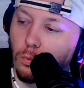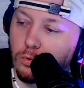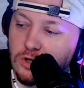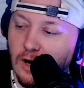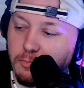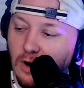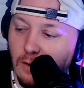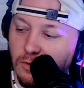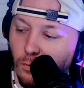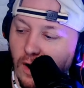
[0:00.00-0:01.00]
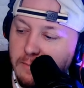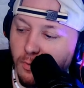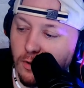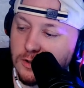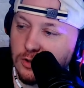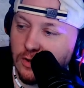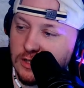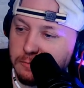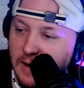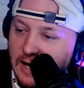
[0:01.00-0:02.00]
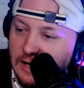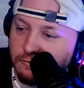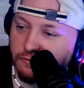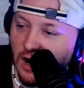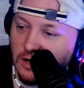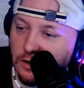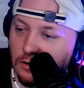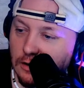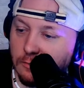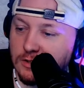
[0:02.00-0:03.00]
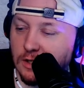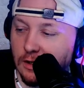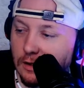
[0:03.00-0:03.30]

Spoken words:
Well, you got a problem with white boys, you Hispanic fuck? No, I'm just kidding.